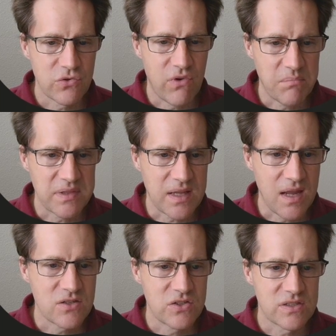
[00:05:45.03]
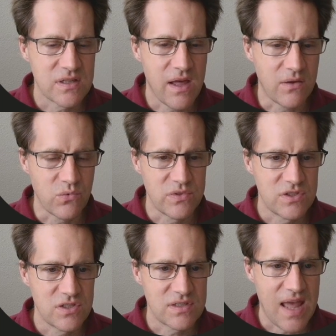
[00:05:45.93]
replication slot was
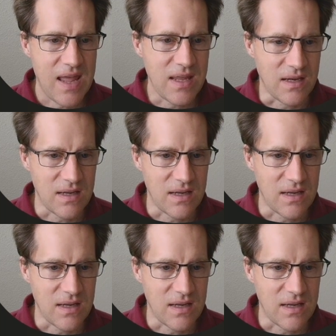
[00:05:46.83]
just hanging.